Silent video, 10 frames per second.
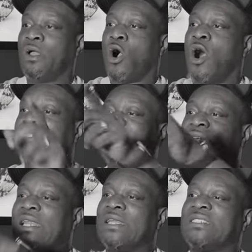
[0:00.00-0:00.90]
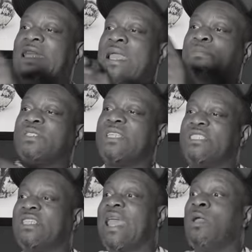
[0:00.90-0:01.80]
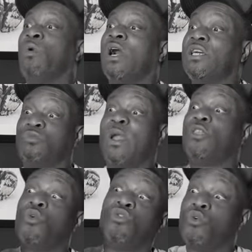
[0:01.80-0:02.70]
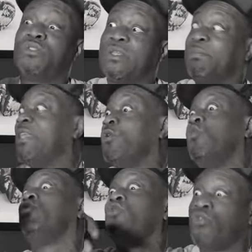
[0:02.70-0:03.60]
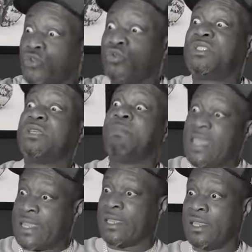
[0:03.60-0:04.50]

are still in the same position they was when you used to be who you used to be.